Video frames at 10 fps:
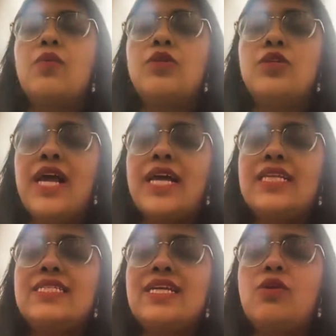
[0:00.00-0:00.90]
Would you like
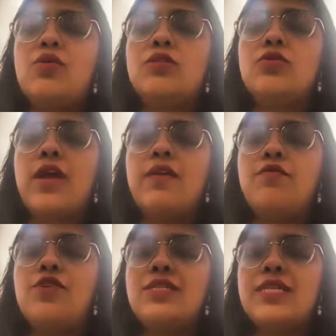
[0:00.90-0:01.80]
these downloads into
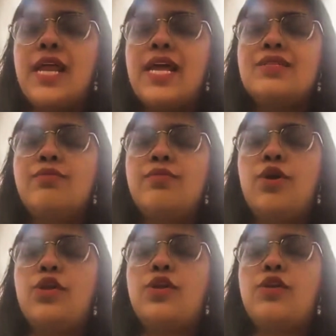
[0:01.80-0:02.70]
every cell, atom,
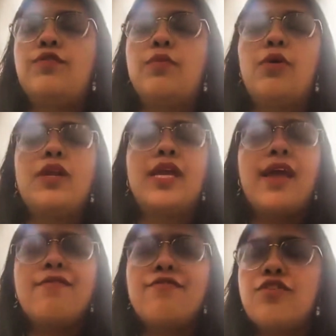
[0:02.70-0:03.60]
molecule of your body,
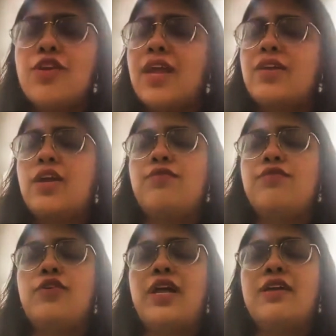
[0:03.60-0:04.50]
every area of
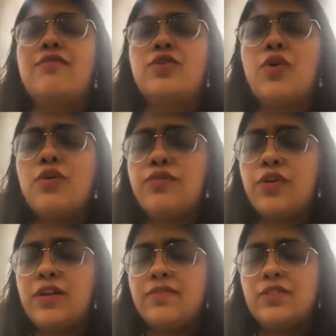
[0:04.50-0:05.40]
your life, at all
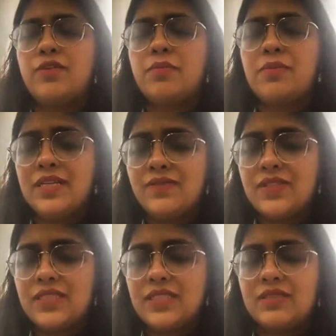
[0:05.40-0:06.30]
four levels of your belief
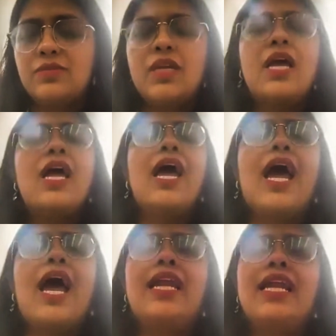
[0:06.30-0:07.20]
systems,
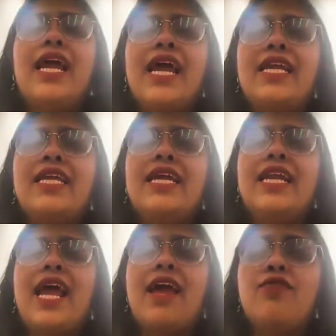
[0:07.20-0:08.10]
and in any
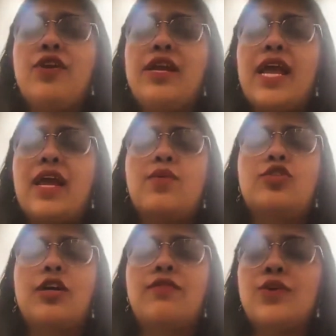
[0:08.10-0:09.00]
and every
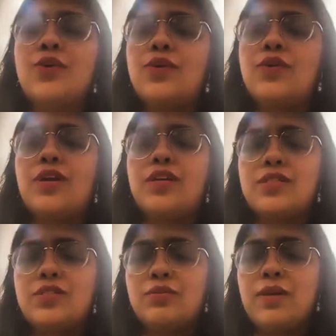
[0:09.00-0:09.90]
language ever known or
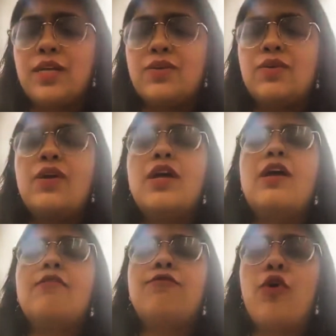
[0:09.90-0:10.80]
understood by you?
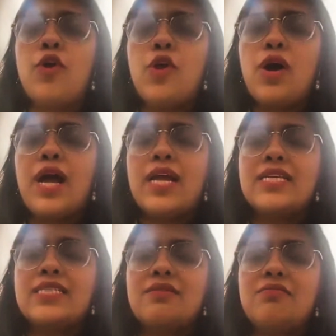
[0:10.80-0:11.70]
for your
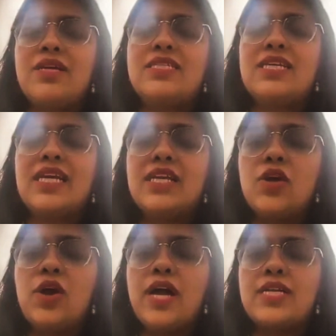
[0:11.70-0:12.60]
highest and best and in
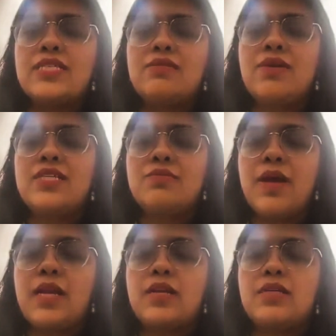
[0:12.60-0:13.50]
your highest and best
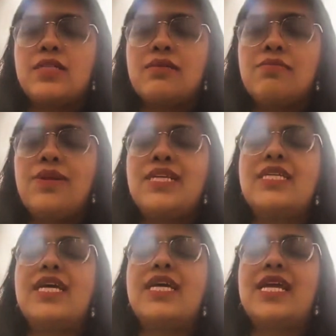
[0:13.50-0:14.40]
manner. Simply
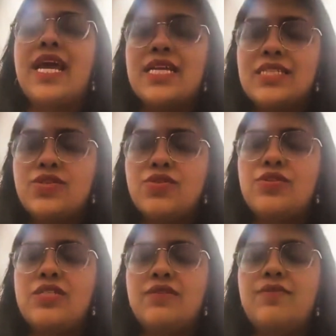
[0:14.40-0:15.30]
say yes to
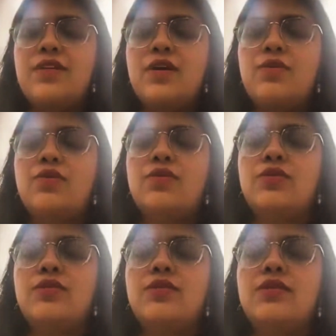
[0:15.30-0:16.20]
receive the
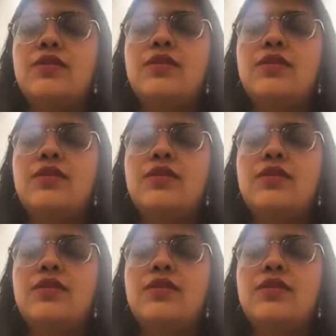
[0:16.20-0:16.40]
downloads.